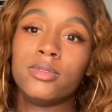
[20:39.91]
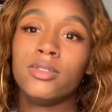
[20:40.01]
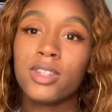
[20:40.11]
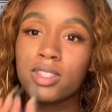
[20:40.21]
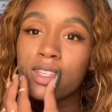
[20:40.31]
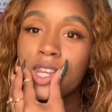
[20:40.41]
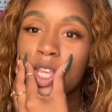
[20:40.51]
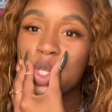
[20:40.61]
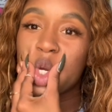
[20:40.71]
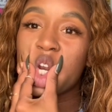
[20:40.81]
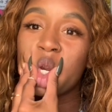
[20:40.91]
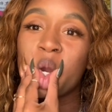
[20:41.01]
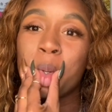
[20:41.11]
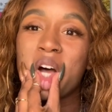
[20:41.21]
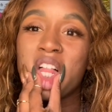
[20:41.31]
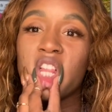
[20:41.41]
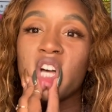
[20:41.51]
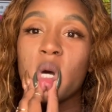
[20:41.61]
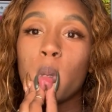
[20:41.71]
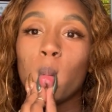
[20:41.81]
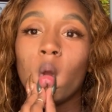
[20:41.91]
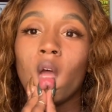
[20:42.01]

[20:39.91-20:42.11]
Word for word: You can see this water on my lip.